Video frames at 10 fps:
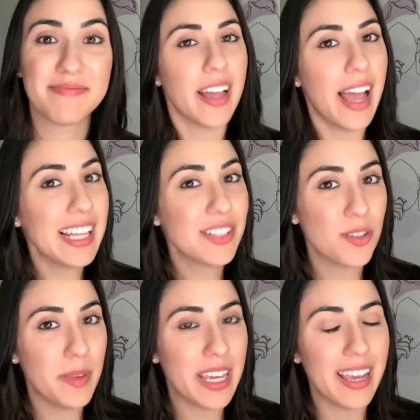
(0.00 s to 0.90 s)
As for
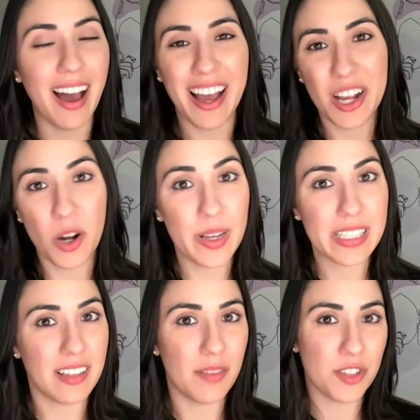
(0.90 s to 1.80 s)
me, I always
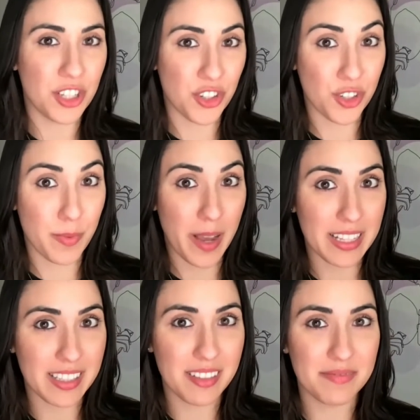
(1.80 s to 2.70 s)
loved Ginger
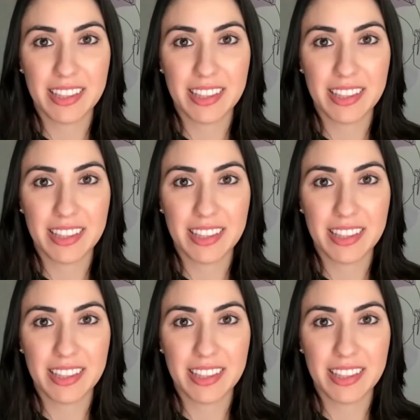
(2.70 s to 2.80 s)
Spice.